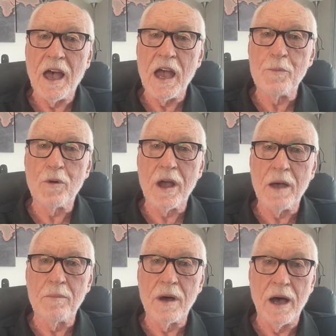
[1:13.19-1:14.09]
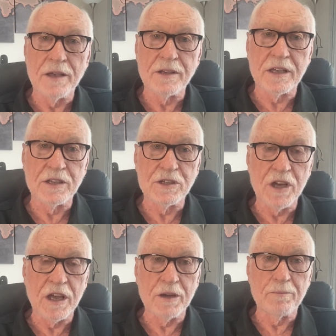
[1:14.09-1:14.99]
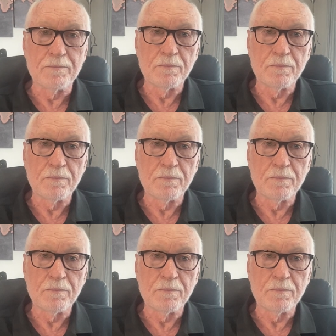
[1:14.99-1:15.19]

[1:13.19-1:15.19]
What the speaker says: Abraham, Isaac, and Jacob.